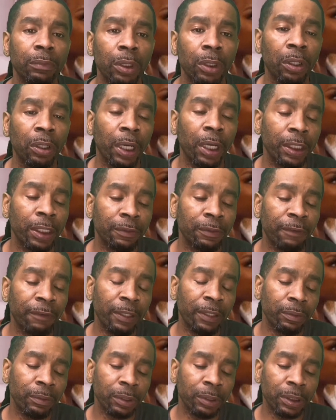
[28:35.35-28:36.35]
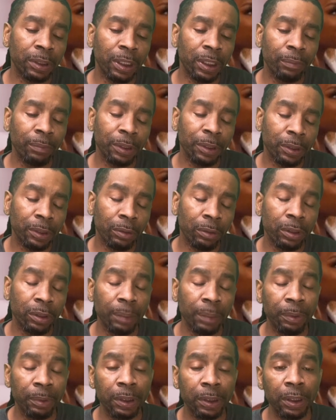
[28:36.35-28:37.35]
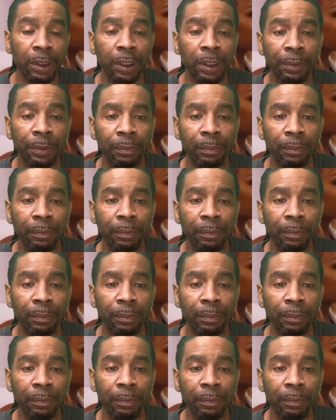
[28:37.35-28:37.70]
Or as Faithy would say, I'm just going to sip and see.